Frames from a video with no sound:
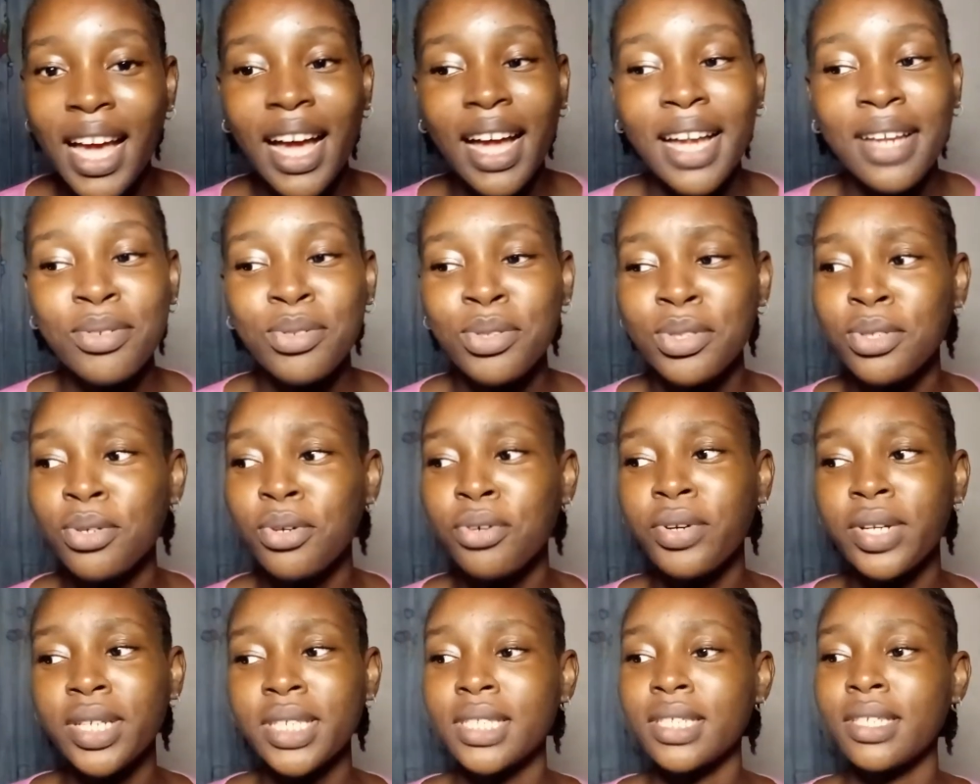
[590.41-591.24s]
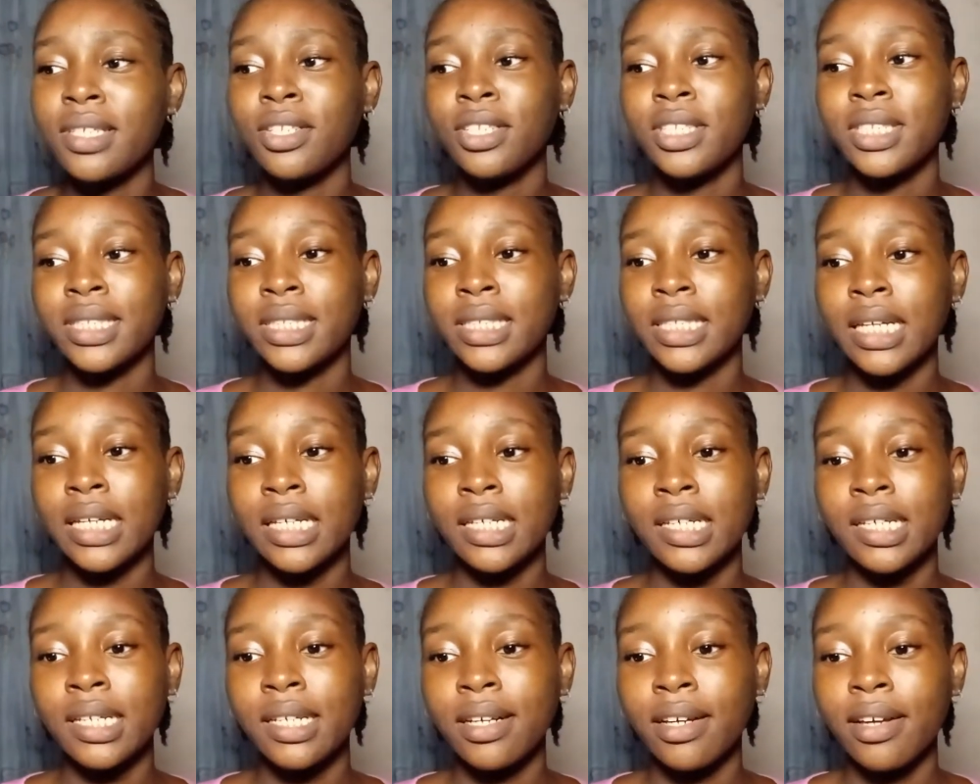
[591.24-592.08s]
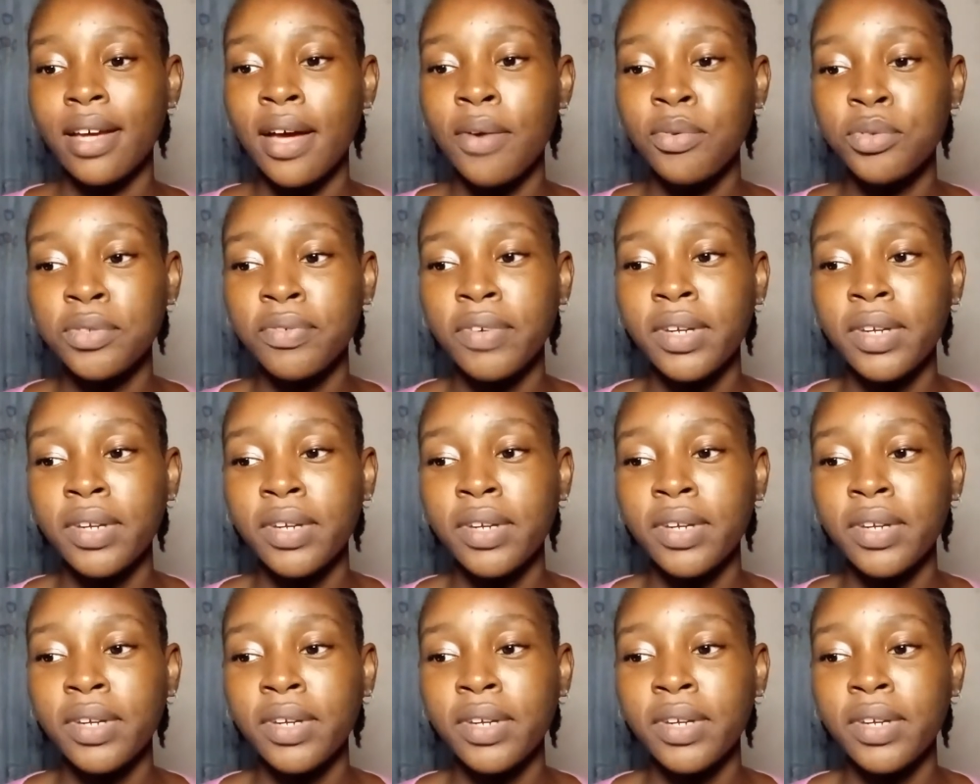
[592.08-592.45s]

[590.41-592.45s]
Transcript: And it was so crazy because it's like I was